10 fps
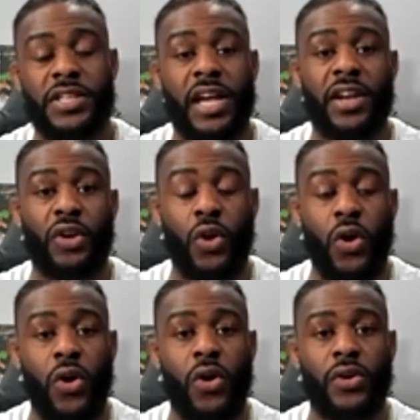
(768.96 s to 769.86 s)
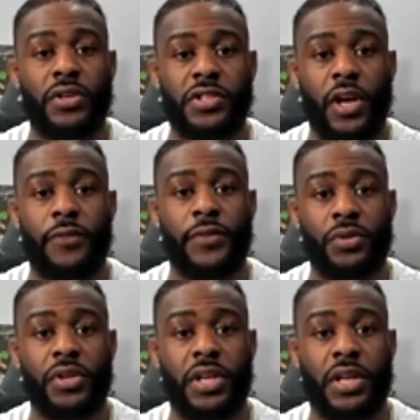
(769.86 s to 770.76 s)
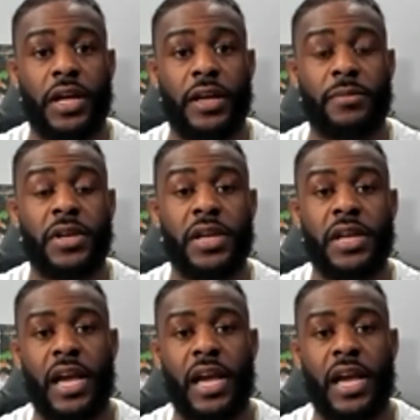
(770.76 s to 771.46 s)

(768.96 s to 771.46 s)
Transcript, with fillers: He's got a long, tough hill to climb.